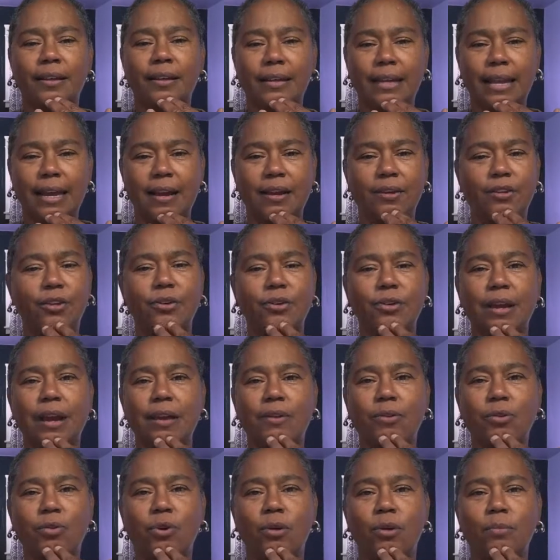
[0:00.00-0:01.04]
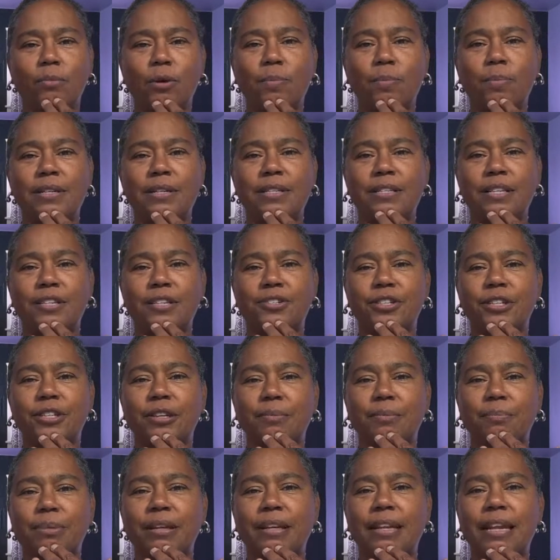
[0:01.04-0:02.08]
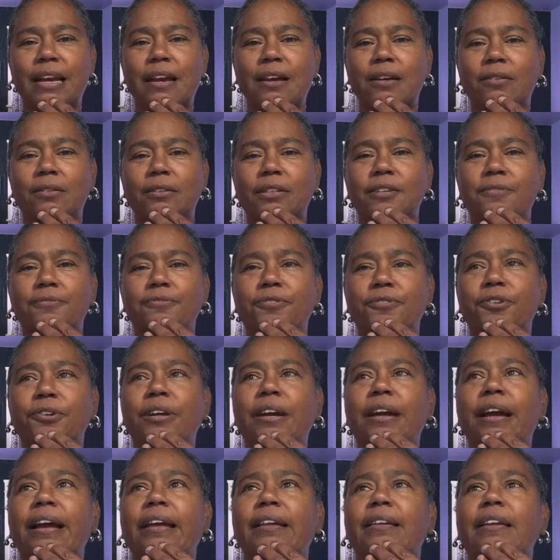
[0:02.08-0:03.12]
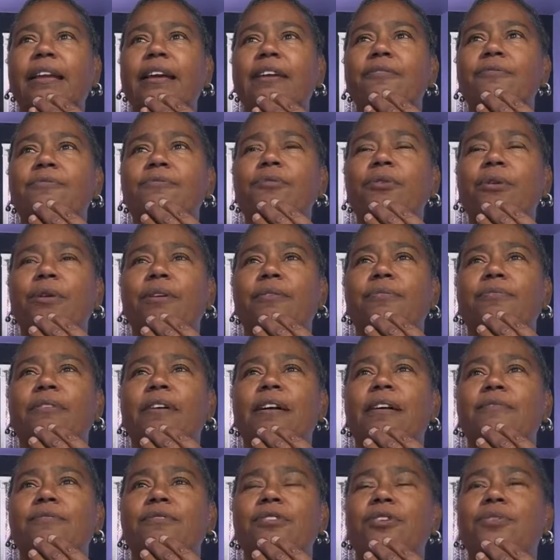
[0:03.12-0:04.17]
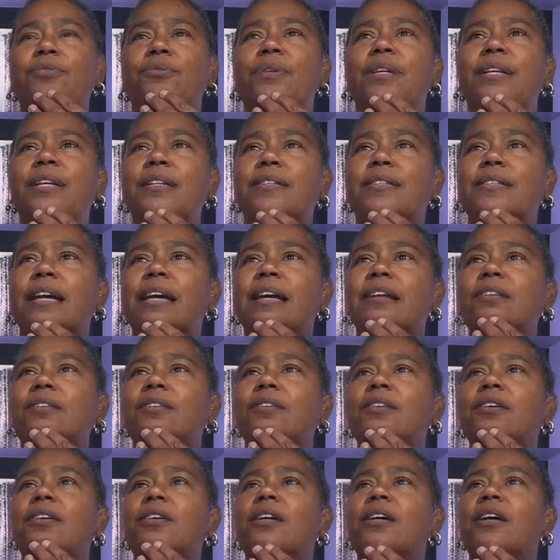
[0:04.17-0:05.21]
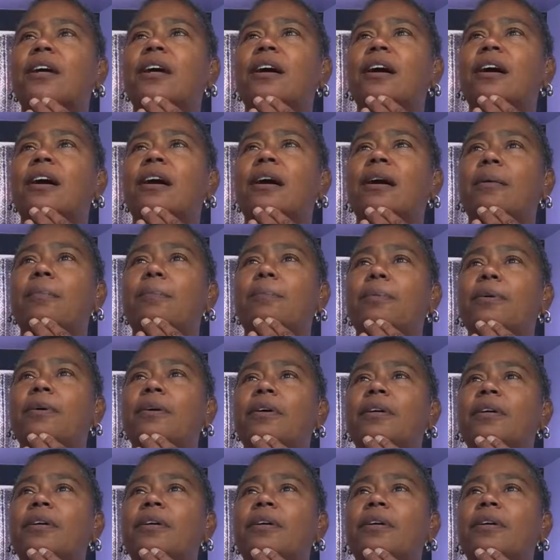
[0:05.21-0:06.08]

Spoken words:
Now you're at normal position, but now lift your head like 45 degrees and look up.